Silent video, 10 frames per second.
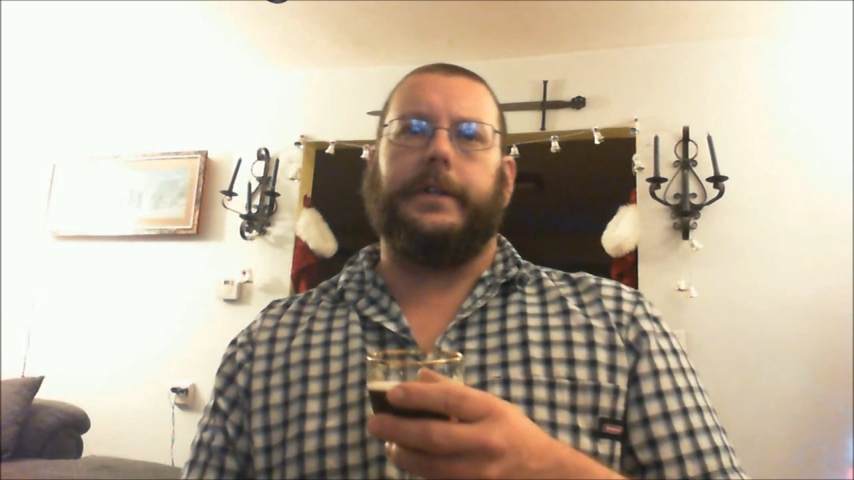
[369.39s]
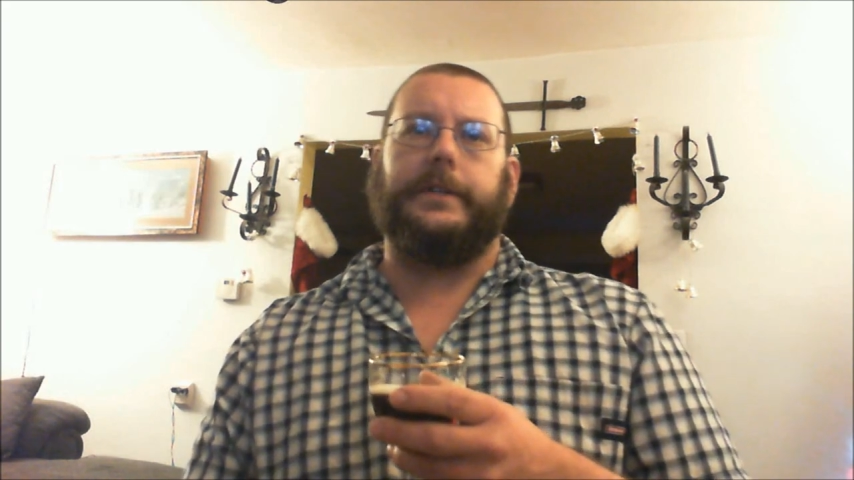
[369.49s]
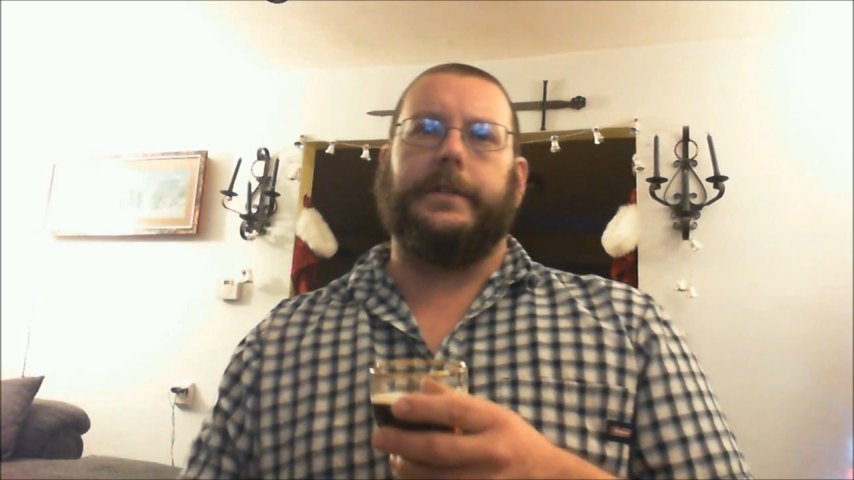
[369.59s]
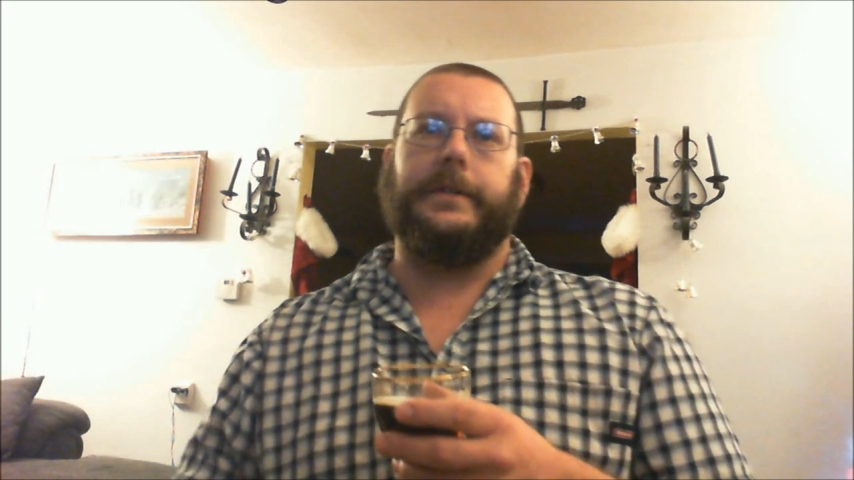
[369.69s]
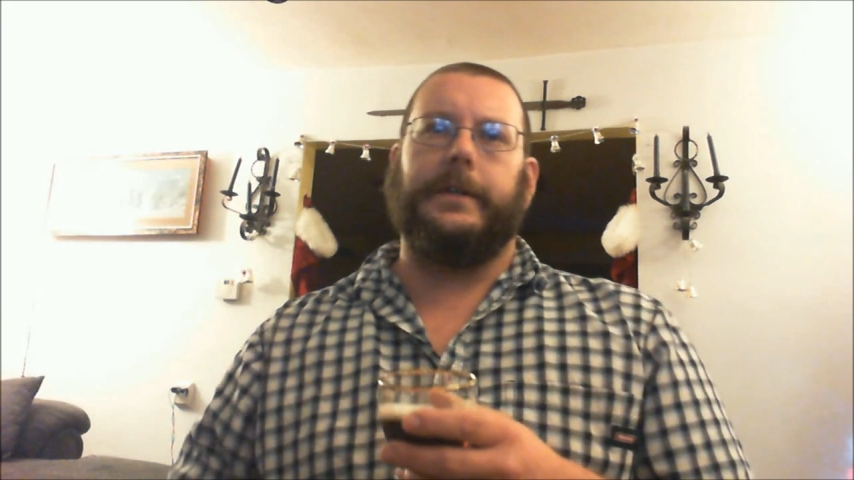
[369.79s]

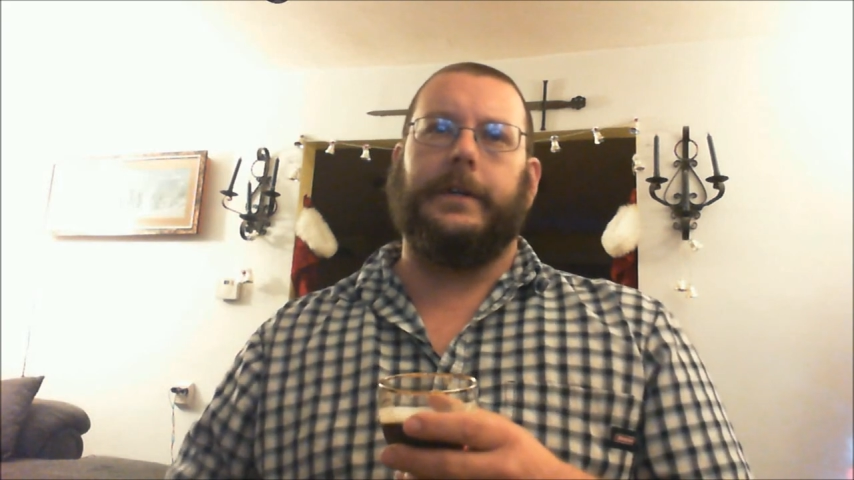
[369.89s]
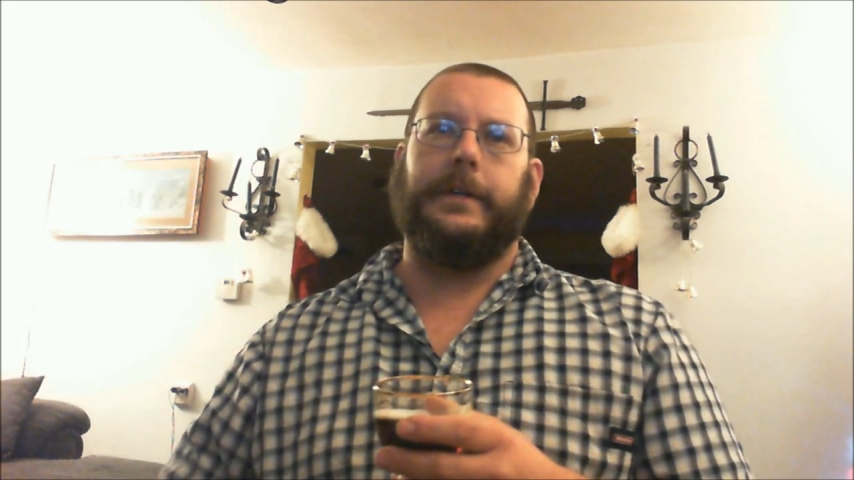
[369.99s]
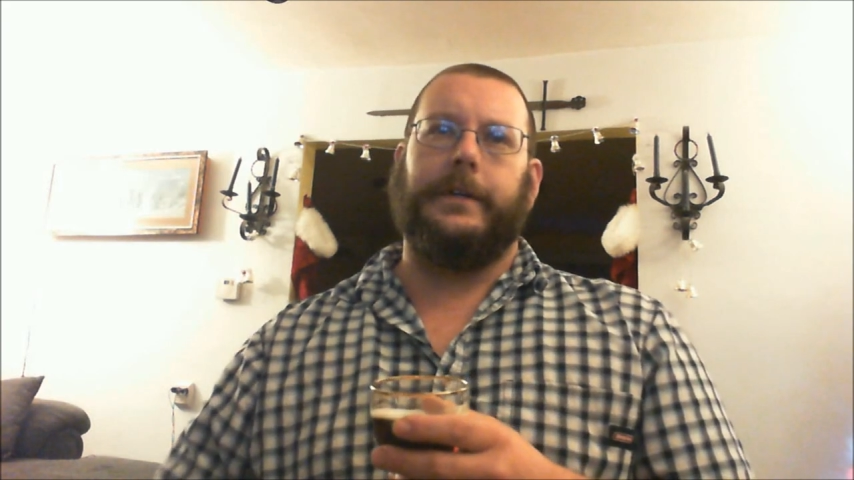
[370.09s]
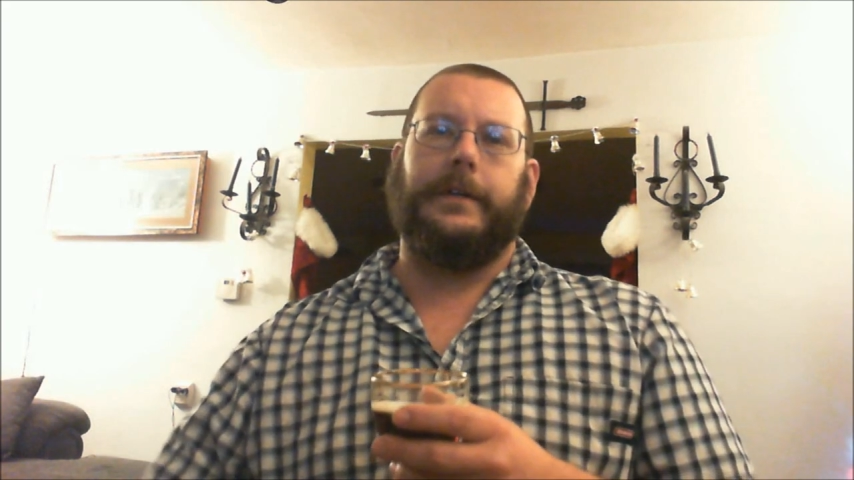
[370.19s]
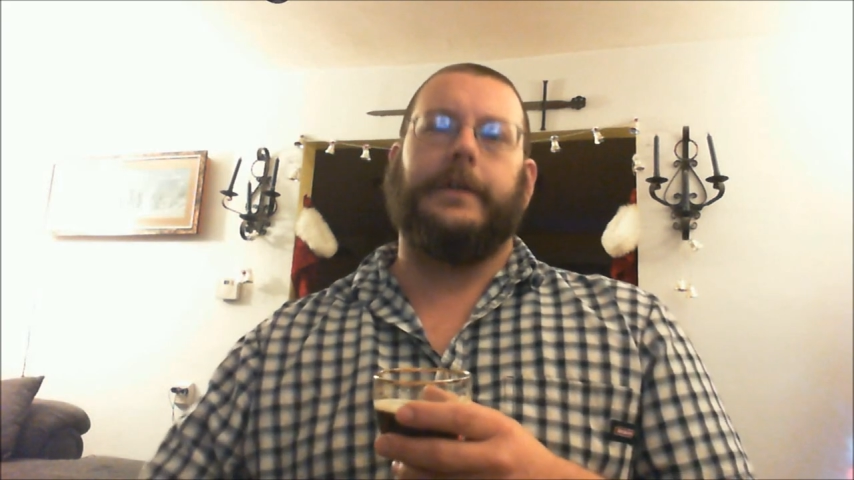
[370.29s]
this.
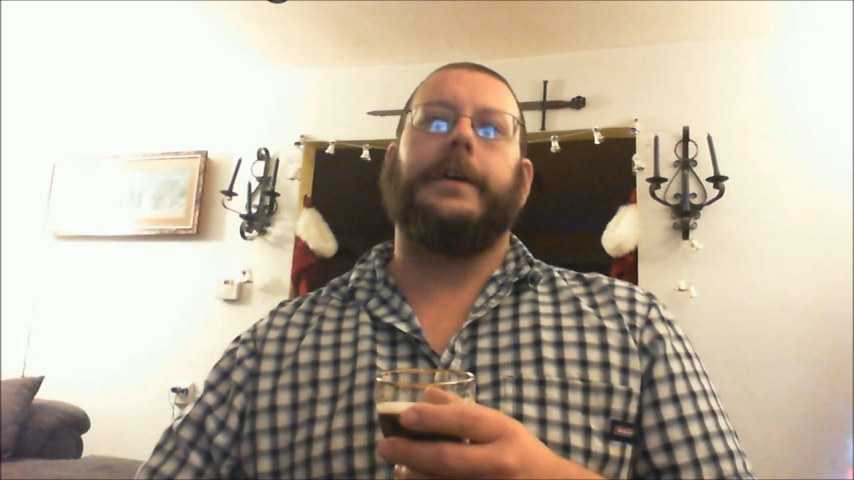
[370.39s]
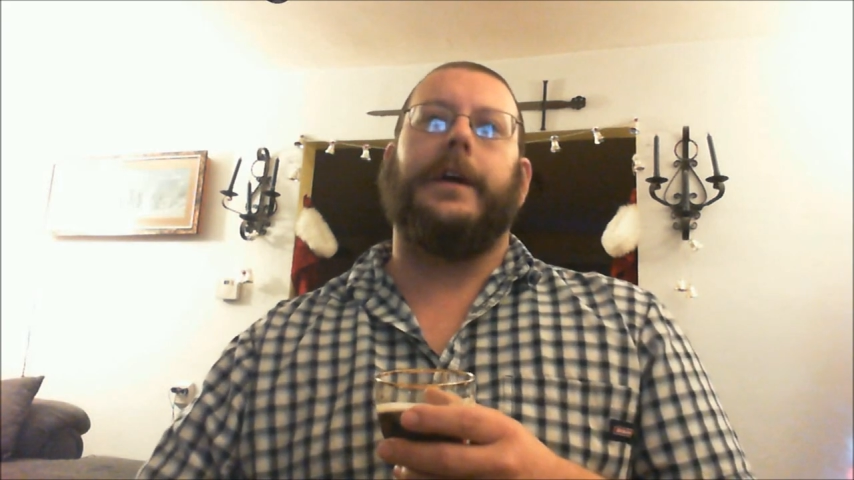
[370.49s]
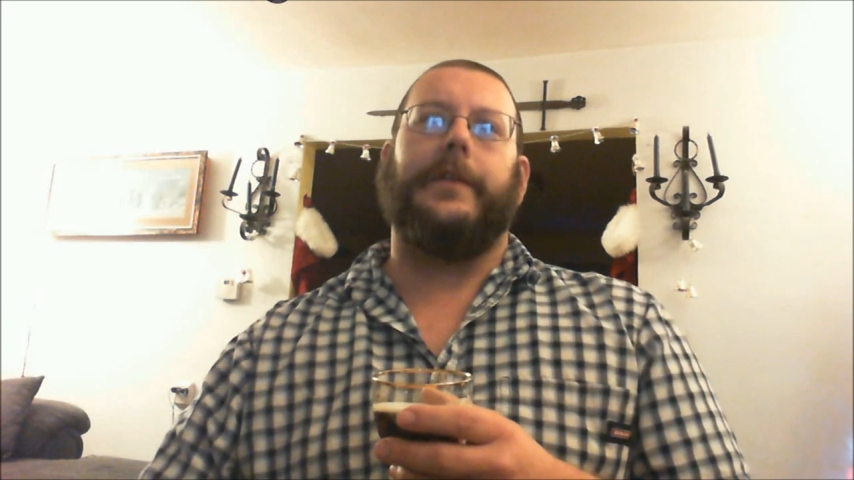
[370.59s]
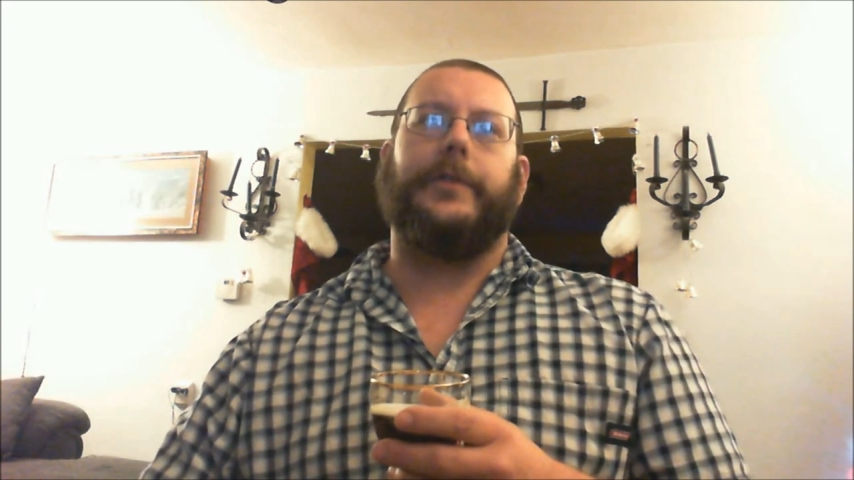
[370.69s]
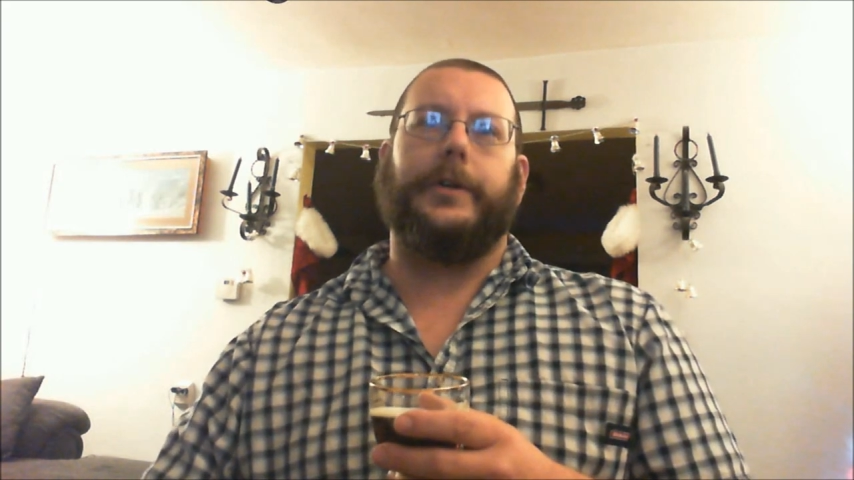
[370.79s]

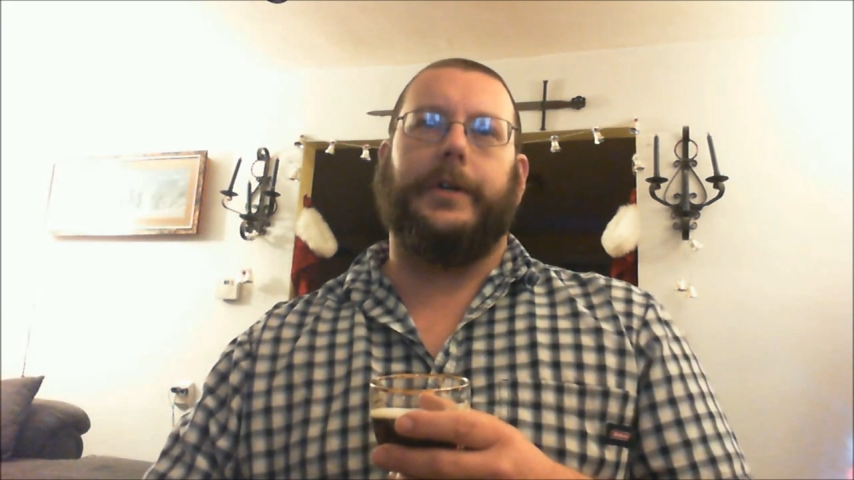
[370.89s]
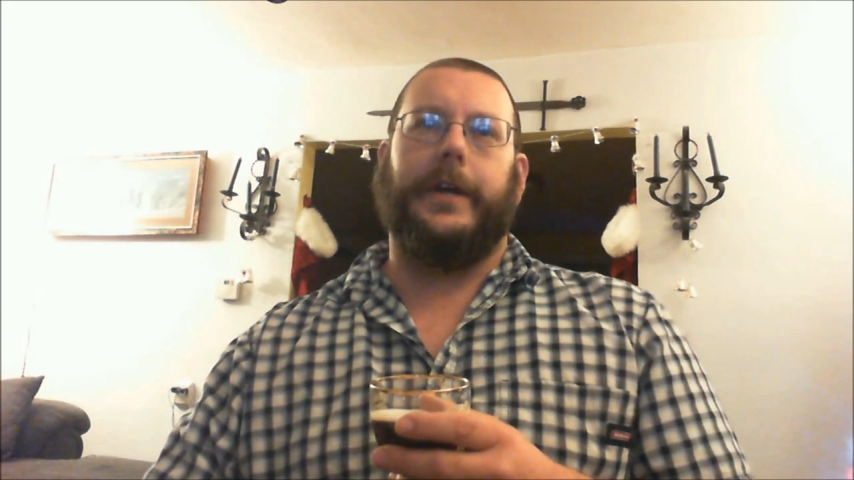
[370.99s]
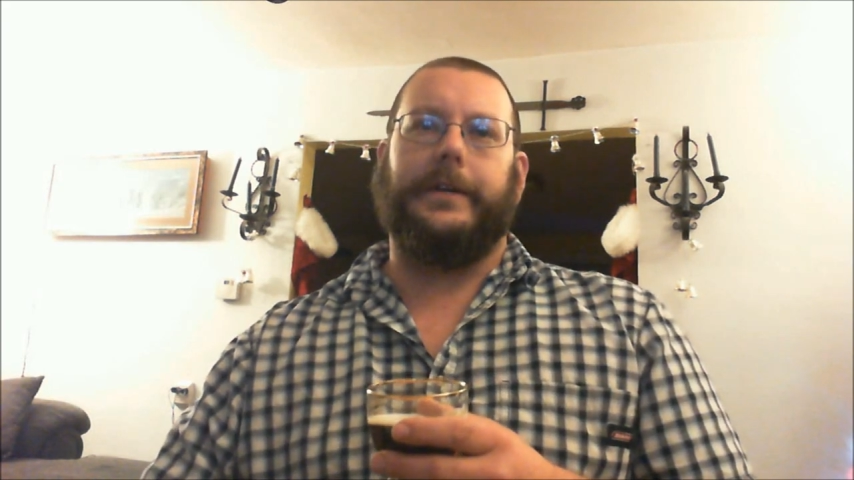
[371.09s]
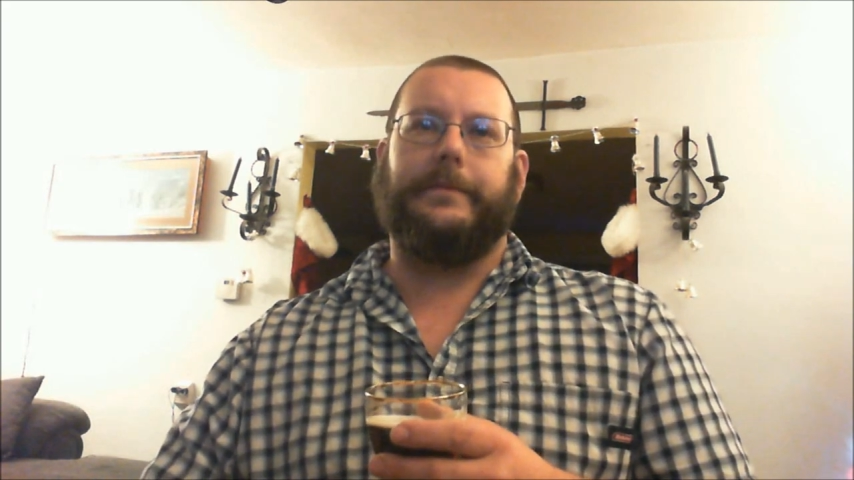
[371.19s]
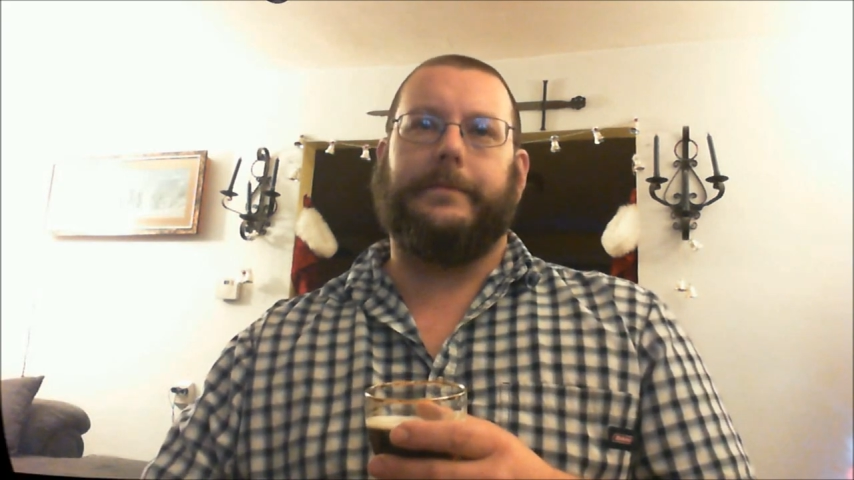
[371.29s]
Have a good night.